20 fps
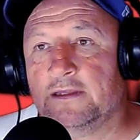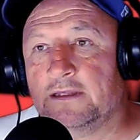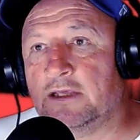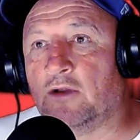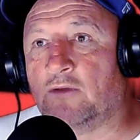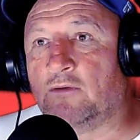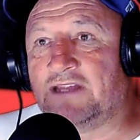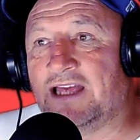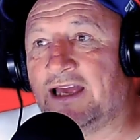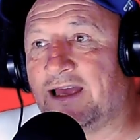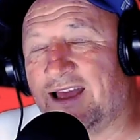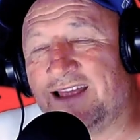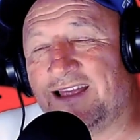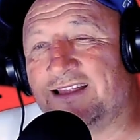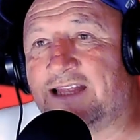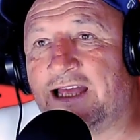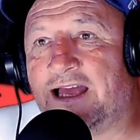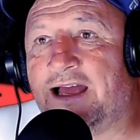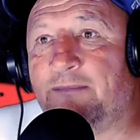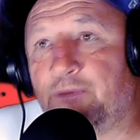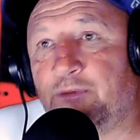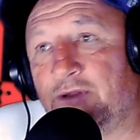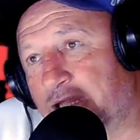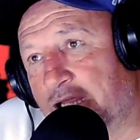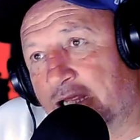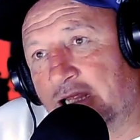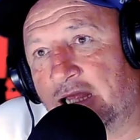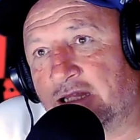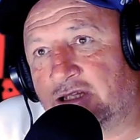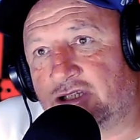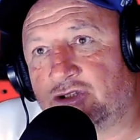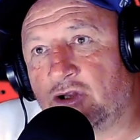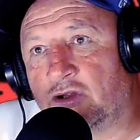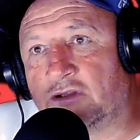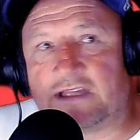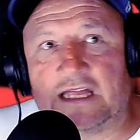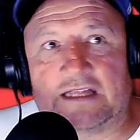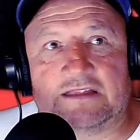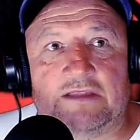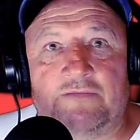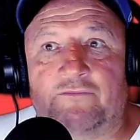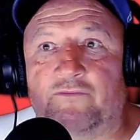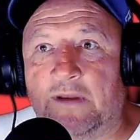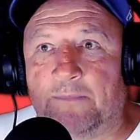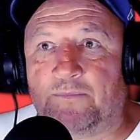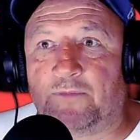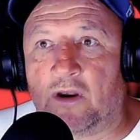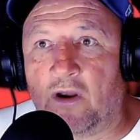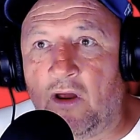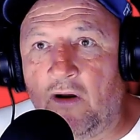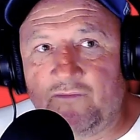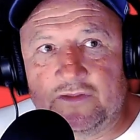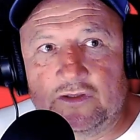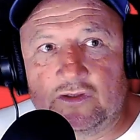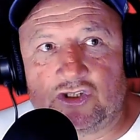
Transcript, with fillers: you know, they, uh, they, but it's not that they've ripped it off.